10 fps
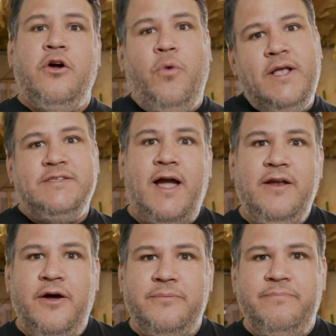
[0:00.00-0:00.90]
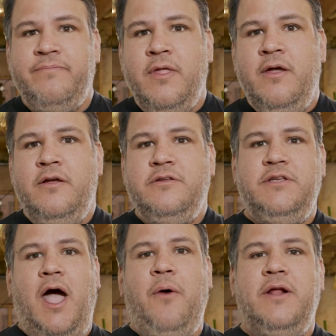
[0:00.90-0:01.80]
Quick side note,
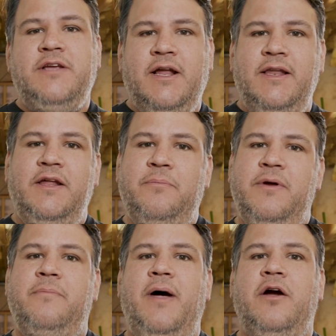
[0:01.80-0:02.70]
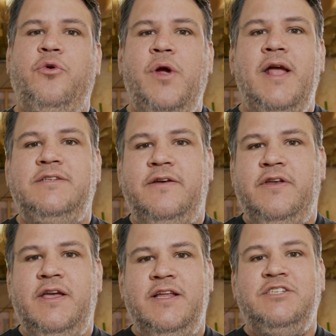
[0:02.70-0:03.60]
I want to talk a little bit about
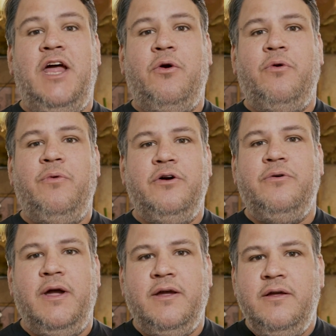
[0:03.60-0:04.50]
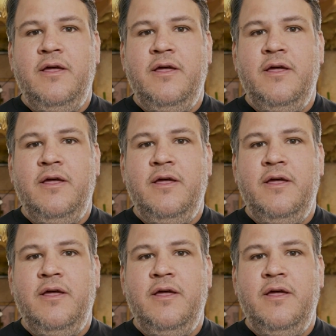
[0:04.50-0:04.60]
creativity in general real quick.